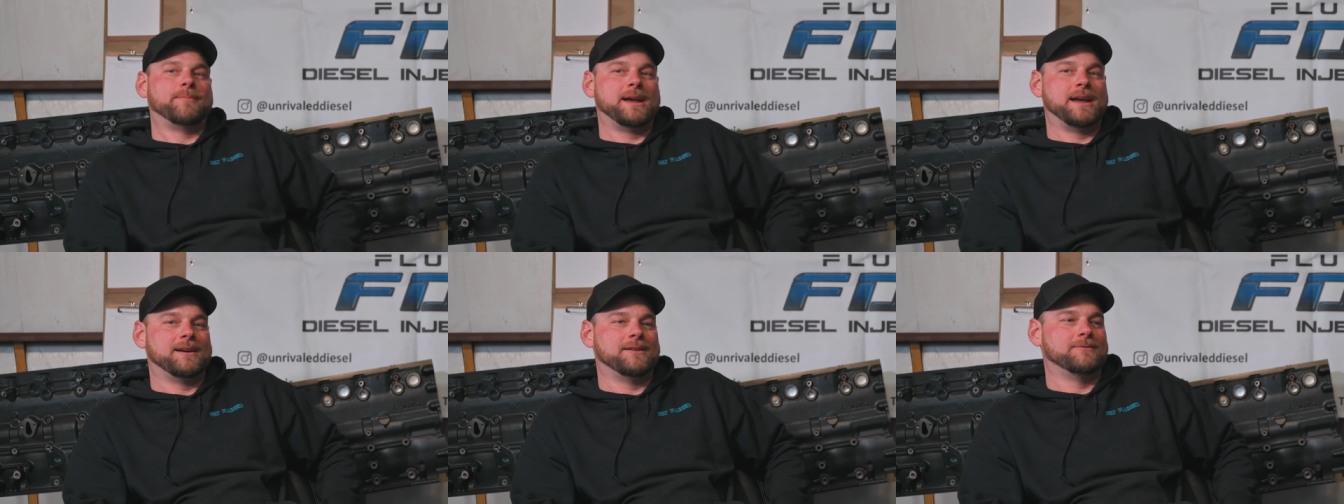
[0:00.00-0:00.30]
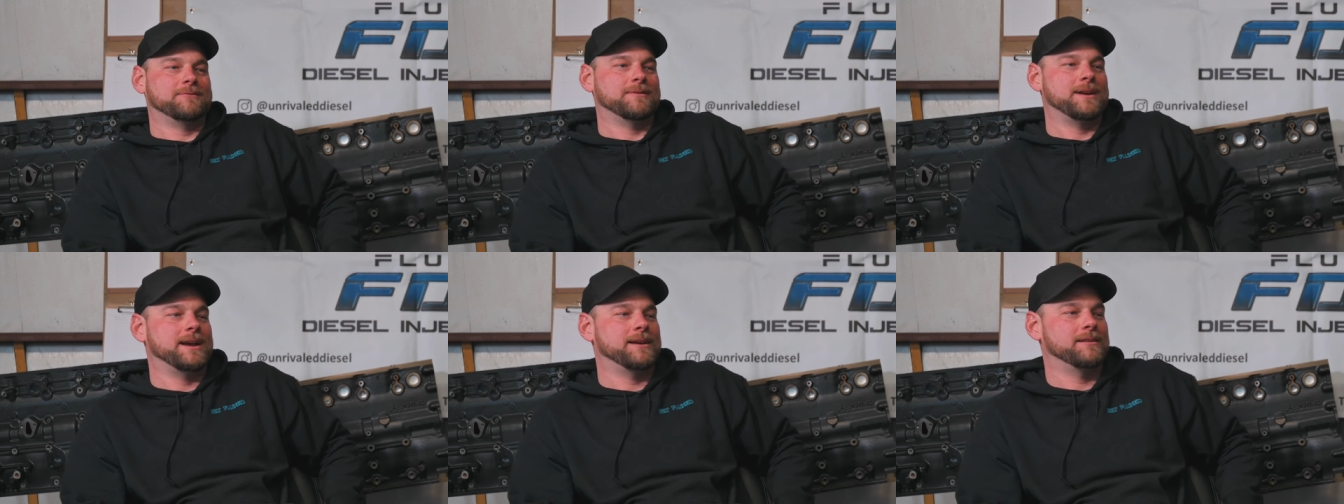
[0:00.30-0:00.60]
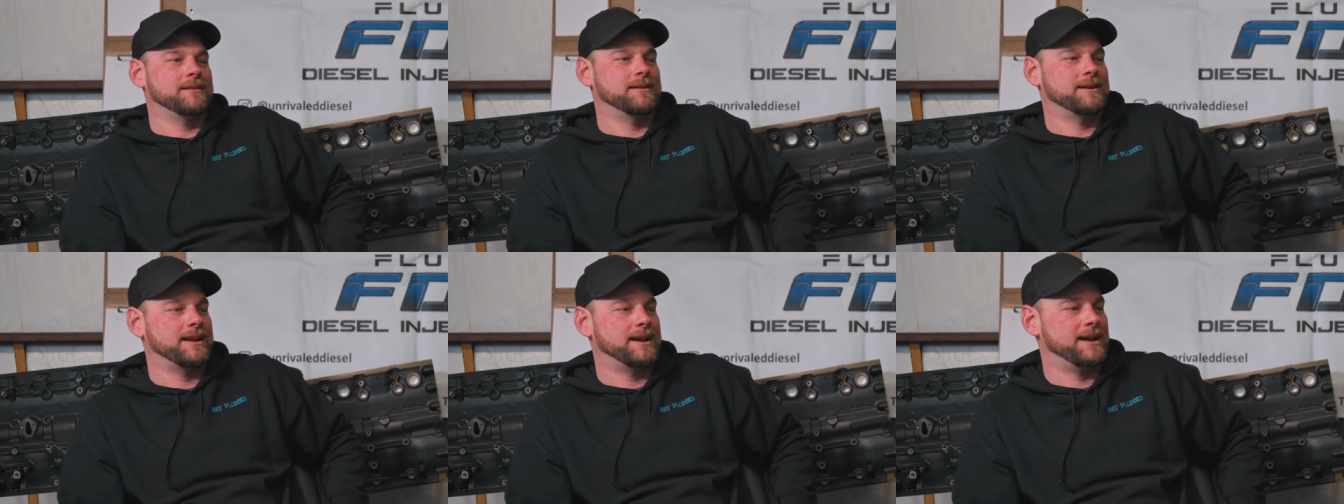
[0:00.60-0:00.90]
pound
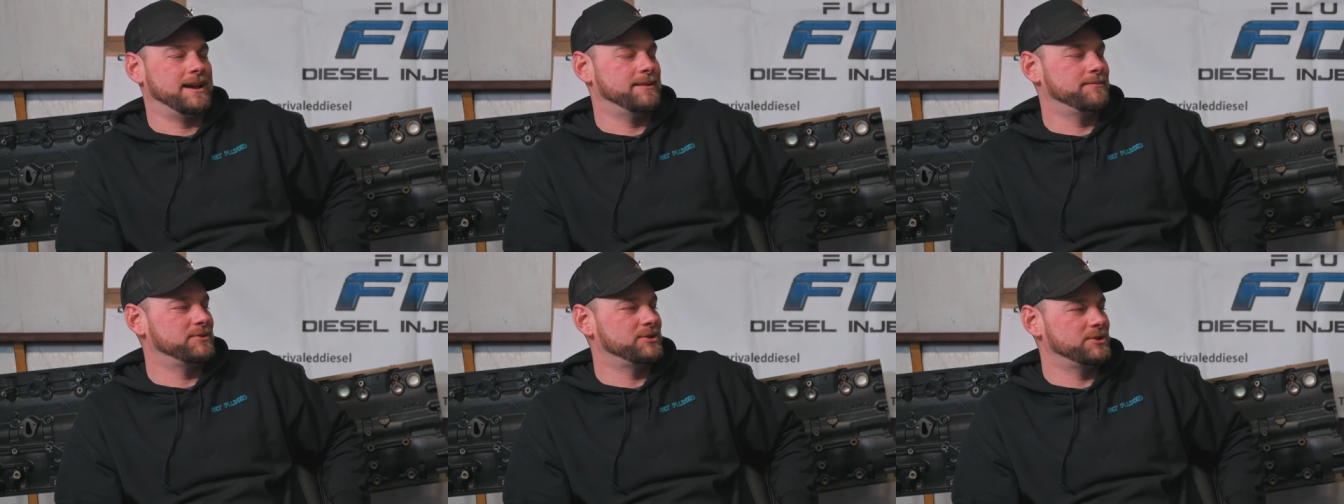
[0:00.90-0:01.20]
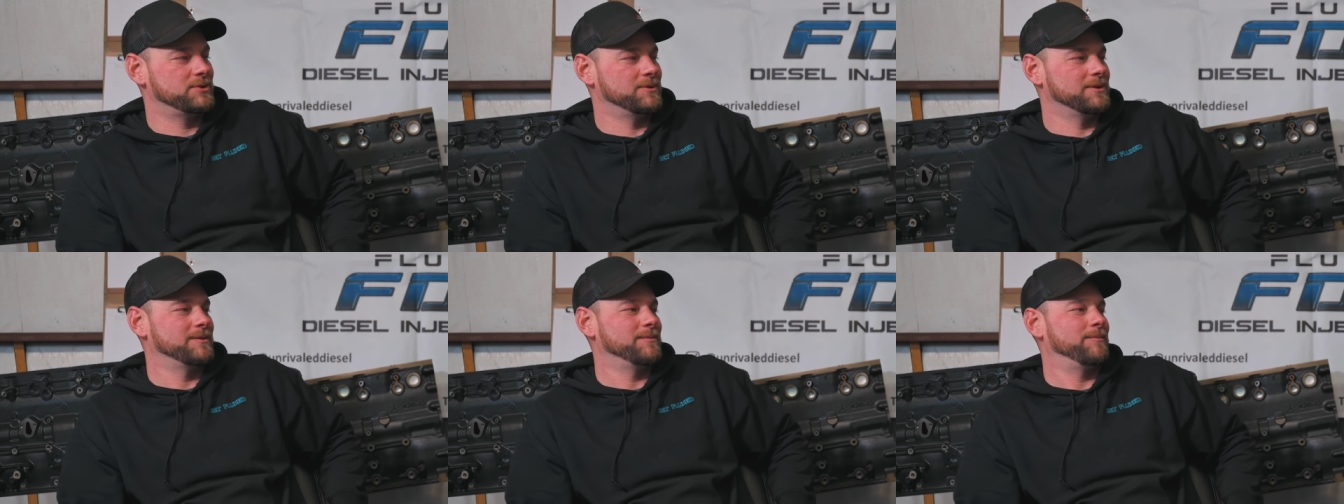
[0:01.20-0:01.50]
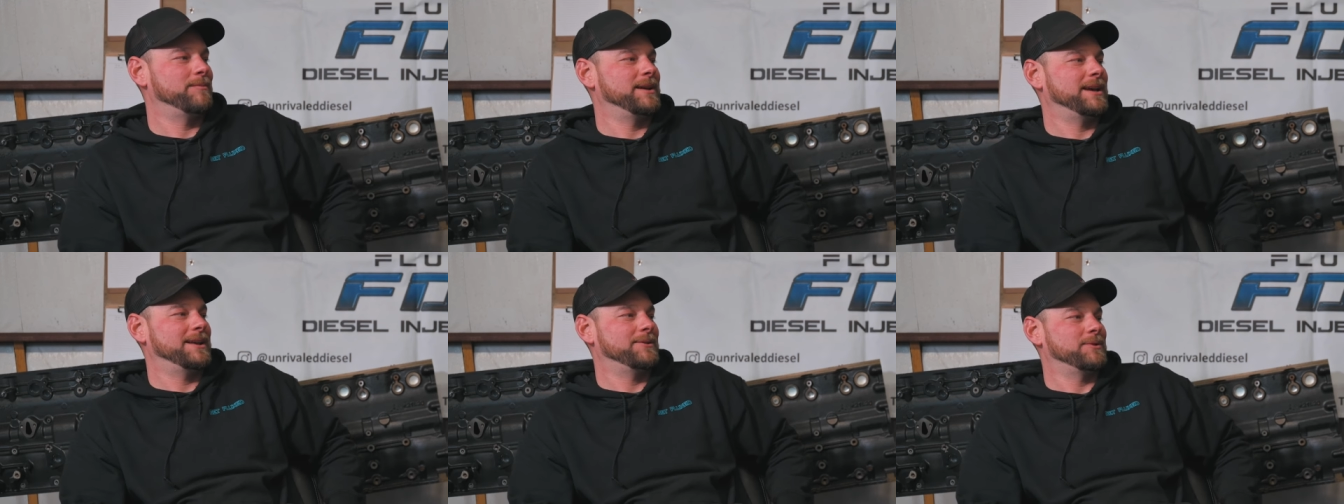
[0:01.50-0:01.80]
regular cab short
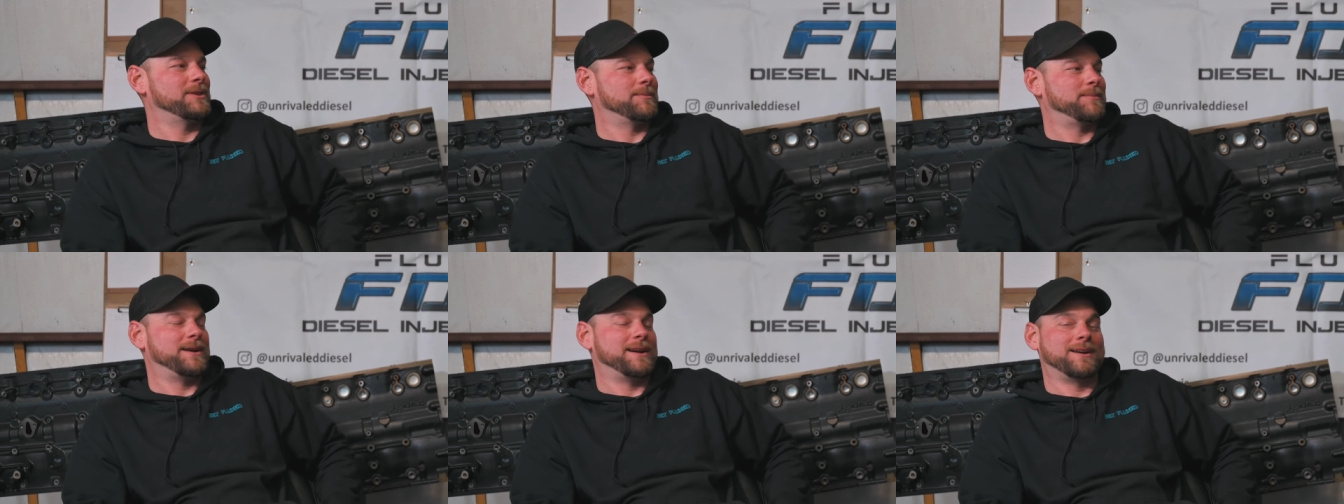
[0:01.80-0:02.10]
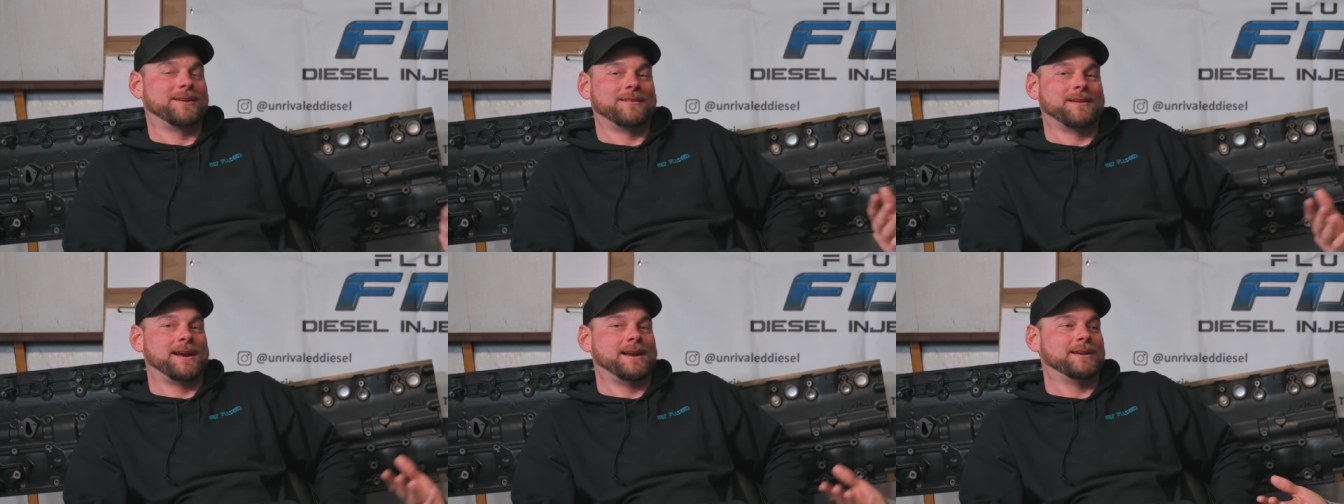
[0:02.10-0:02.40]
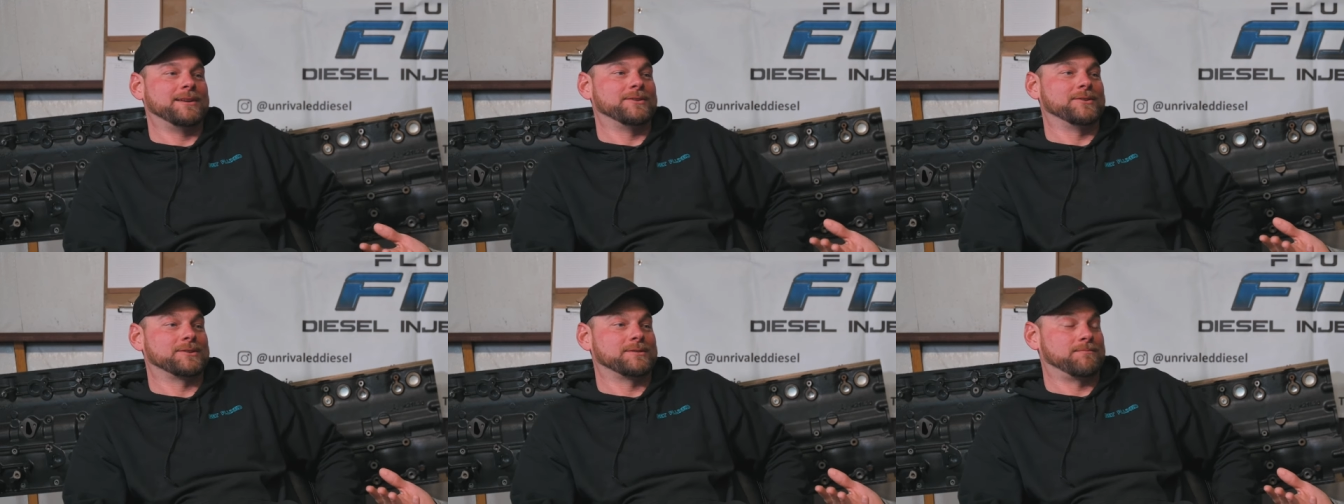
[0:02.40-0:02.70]
bed with a pair of
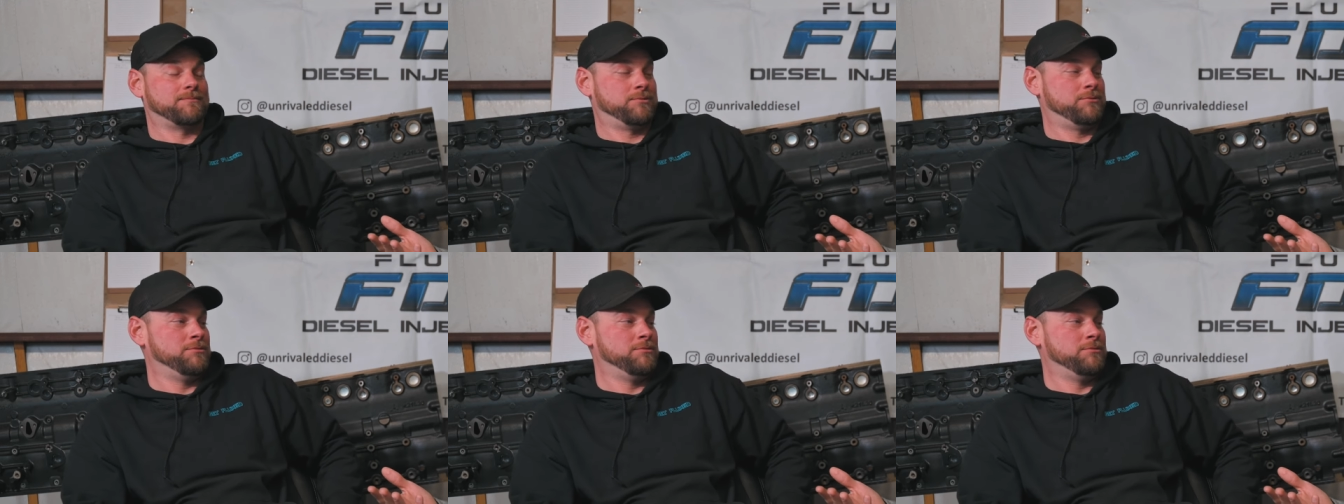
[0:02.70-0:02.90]
radials?